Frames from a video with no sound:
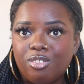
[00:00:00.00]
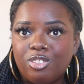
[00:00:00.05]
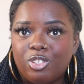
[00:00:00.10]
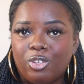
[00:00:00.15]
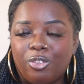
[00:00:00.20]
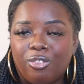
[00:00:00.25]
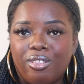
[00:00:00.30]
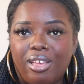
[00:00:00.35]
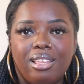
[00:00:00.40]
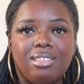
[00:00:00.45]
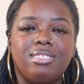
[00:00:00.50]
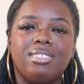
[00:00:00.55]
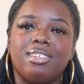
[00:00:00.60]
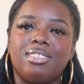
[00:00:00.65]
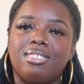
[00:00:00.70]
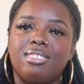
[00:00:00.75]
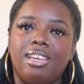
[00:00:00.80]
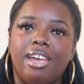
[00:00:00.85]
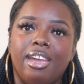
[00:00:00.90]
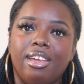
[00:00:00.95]
So that's
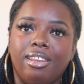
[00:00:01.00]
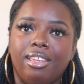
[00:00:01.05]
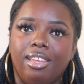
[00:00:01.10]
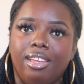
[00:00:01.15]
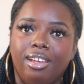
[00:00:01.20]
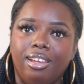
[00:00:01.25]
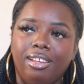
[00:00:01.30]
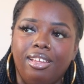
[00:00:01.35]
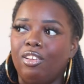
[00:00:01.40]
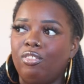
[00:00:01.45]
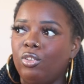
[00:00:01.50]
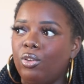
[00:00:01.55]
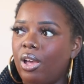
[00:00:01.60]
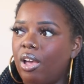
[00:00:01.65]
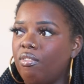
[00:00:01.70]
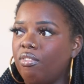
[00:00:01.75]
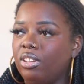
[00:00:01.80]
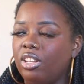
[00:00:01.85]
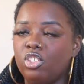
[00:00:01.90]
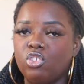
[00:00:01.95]
exciting. If you
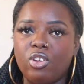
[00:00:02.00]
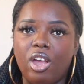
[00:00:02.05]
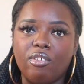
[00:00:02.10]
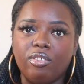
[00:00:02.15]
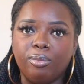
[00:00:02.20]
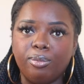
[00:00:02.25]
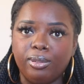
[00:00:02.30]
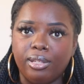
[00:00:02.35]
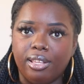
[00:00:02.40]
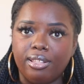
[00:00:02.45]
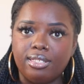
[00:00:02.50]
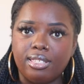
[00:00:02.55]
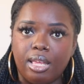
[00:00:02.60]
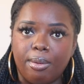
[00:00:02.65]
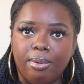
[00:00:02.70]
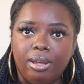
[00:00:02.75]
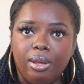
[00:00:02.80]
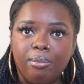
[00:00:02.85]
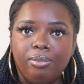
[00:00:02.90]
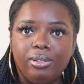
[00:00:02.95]
have any travel plans
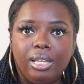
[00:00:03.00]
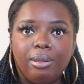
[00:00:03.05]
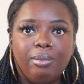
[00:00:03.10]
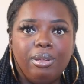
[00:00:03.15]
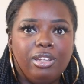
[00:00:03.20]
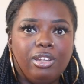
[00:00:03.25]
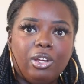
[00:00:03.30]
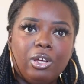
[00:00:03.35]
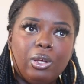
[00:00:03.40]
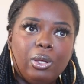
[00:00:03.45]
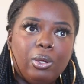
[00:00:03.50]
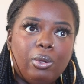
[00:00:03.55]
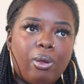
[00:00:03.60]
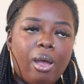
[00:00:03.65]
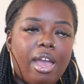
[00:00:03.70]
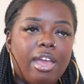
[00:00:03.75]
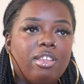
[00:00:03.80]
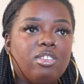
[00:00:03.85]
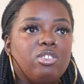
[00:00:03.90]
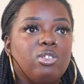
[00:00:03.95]
coming up, let me know.
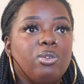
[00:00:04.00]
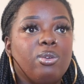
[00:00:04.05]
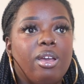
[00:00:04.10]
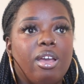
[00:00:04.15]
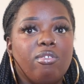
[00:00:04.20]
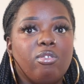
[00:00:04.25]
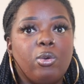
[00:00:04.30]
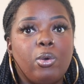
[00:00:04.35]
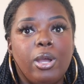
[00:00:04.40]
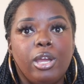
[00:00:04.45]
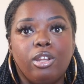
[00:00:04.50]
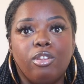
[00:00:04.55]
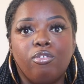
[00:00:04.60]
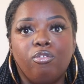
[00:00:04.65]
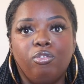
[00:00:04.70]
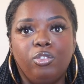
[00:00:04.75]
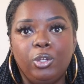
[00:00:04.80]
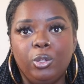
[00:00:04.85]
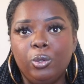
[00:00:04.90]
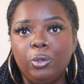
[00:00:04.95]
I do have quite a
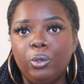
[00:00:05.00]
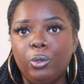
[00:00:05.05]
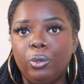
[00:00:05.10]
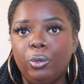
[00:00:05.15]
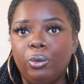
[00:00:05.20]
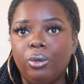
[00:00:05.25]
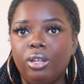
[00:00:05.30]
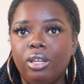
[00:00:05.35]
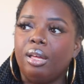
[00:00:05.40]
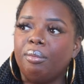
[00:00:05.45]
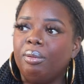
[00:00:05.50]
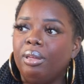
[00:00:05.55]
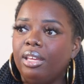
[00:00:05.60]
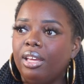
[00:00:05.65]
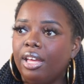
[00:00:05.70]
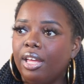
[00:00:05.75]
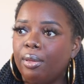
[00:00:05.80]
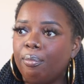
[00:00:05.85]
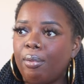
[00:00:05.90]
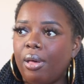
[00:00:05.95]
few coming
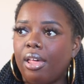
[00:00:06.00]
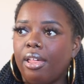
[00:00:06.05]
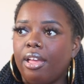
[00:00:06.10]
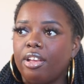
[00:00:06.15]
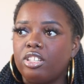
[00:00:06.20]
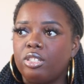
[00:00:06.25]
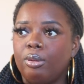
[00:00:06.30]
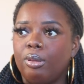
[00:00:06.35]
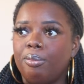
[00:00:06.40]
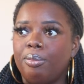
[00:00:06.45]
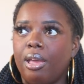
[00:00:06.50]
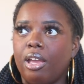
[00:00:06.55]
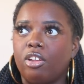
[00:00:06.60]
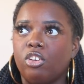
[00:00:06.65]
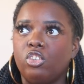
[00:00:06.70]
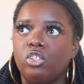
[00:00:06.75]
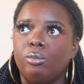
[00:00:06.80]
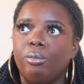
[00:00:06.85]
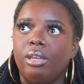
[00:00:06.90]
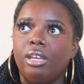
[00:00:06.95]
up. I'll actually be back
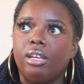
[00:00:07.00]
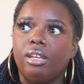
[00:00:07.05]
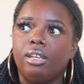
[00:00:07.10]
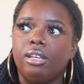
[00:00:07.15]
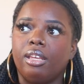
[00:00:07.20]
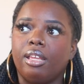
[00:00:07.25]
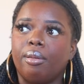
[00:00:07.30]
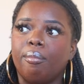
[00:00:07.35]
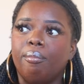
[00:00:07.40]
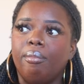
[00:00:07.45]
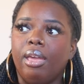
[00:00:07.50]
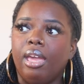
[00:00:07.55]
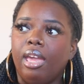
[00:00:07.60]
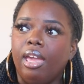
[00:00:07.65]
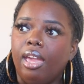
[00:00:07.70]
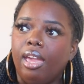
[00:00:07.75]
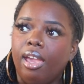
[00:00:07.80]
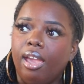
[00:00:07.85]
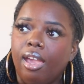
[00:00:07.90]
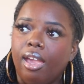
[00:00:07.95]
in Jamaica in
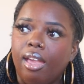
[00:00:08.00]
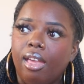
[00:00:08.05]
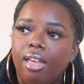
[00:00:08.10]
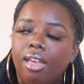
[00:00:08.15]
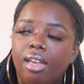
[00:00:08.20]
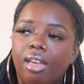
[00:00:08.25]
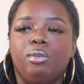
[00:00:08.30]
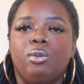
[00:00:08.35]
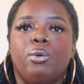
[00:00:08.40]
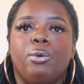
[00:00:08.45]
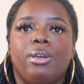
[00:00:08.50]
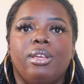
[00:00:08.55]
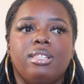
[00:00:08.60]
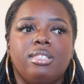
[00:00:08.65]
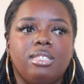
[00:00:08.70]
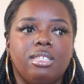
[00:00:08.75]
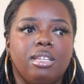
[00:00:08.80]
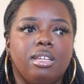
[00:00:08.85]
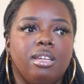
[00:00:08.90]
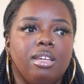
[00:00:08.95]
May,
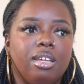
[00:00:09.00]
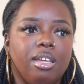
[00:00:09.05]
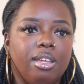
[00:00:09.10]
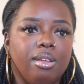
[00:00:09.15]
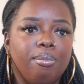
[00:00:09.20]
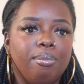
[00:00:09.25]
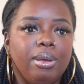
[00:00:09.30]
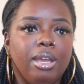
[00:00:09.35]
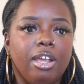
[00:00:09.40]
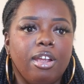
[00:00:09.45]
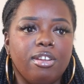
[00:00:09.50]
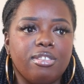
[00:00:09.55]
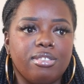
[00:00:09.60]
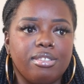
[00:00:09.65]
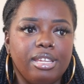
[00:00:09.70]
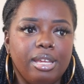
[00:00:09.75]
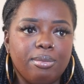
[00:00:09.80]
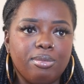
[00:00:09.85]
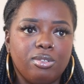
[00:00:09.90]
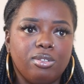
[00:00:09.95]
going to Paris
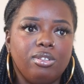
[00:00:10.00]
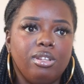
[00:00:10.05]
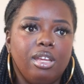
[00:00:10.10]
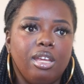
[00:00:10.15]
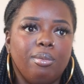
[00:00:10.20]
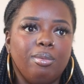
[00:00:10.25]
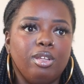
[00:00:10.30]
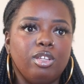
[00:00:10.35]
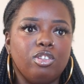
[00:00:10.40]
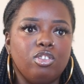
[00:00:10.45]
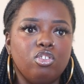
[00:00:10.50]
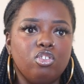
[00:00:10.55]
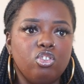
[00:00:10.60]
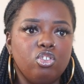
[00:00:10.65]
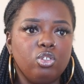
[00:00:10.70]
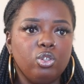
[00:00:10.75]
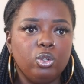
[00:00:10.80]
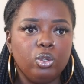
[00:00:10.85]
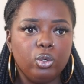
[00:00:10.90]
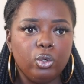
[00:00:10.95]
and Amsterdam in
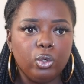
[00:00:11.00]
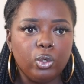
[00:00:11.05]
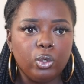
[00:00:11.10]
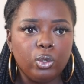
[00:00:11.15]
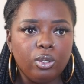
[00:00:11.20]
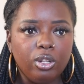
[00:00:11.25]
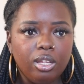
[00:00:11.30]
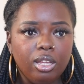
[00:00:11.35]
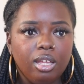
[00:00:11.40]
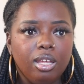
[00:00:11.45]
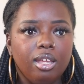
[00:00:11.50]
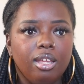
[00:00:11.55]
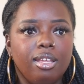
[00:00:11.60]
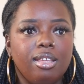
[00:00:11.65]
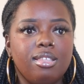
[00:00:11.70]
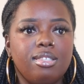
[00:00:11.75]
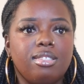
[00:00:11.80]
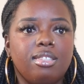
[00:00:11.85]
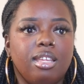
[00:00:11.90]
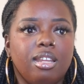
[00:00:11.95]
June.
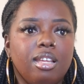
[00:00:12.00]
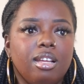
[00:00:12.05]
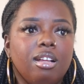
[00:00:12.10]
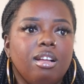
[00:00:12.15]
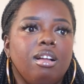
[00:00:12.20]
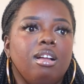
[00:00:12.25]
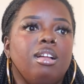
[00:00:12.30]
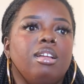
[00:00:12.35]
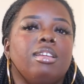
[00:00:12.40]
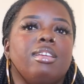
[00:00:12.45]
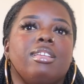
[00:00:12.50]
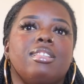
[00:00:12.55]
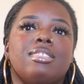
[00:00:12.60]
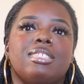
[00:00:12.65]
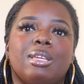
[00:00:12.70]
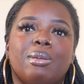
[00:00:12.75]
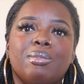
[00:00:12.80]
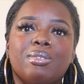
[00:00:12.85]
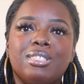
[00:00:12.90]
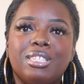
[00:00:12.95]
Senegal in
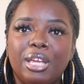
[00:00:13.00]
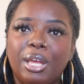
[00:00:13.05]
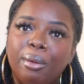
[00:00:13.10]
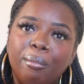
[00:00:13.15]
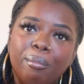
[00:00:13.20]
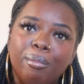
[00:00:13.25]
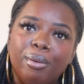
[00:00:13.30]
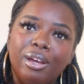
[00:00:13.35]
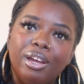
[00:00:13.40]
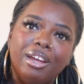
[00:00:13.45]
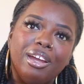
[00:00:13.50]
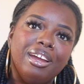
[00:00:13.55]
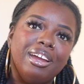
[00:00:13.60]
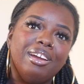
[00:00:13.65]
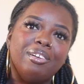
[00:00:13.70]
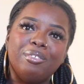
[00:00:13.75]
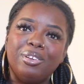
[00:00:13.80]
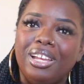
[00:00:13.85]
September.